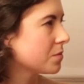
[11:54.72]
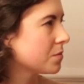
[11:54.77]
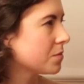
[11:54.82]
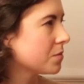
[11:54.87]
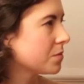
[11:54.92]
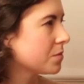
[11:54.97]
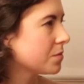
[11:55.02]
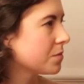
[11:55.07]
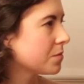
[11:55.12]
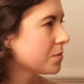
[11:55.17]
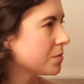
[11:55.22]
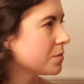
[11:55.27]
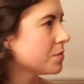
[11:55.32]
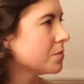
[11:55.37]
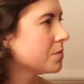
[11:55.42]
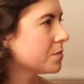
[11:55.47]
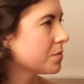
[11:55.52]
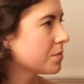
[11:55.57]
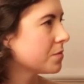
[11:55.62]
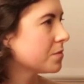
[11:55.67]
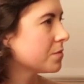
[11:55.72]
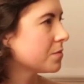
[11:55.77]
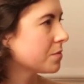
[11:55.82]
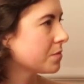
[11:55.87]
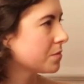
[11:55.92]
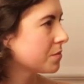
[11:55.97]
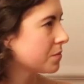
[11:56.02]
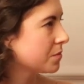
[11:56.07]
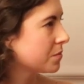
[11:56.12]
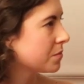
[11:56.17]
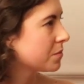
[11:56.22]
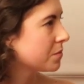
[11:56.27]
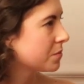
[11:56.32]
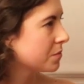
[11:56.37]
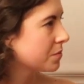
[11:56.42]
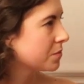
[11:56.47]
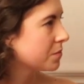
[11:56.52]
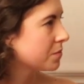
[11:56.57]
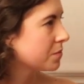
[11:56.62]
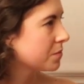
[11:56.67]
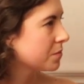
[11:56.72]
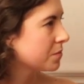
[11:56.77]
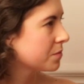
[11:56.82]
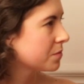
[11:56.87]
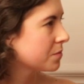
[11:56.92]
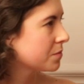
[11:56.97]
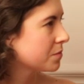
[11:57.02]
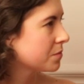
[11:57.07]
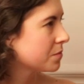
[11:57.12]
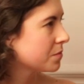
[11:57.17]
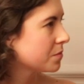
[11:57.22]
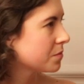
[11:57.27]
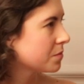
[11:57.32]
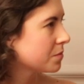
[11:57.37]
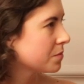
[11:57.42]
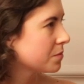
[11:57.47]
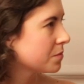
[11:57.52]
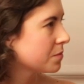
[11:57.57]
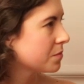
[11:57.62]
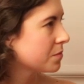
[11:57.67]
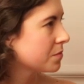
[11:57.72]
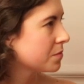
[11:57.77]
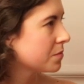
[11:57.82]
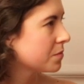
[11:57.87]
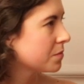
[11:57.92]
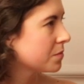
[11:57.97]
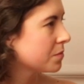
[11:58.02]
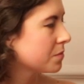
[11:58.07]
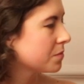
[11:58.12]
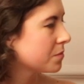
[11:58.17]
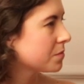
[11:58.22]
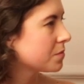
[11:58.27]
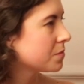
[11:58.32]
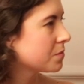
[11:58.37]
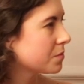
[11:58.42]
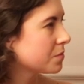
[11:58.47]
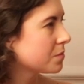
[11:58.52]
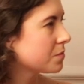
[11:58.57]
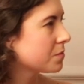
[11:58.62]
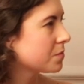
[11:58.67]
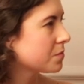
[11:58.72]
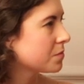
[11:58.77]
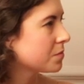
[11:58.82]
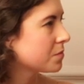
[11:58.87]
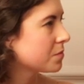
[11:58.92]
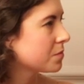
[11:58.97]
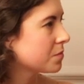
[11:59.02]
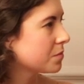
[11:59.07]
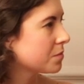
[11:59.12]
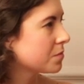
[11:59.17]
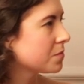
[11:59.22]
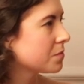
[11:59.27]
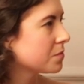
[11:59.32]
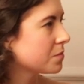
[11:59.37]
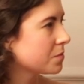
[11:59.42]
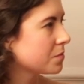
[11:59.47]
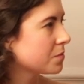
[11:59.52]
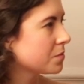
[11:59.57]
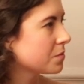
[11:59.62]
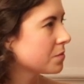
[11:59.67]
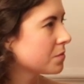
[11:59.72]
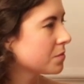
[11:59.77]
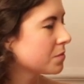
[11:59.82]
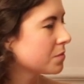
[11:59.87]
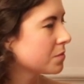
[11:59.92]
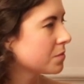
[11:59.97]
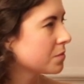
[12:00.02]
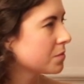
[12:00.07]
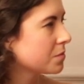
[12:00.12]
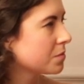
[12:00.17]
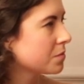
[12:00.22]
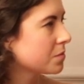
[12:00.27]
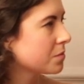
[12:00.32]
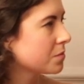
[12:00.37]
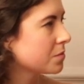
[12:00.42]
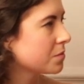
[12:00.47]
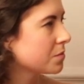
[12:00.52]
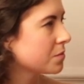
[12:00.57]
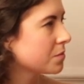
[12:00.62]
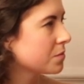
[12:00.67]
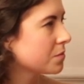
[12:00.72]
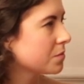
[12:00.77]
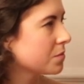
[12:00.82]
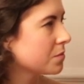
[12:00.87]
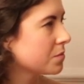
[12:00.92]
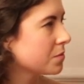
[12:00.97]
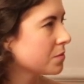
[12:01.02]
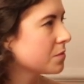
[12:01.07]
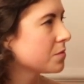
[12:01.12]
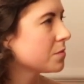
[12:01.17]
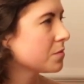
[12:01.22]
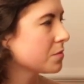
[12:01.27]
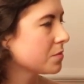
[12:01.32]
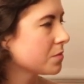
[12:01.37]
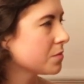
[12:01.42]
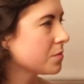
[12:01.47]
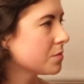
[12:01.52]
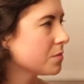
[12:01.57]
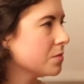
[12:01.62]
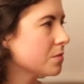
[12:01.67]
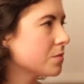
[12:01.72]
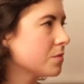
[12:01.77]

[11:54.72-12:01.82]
The person shown says nothing.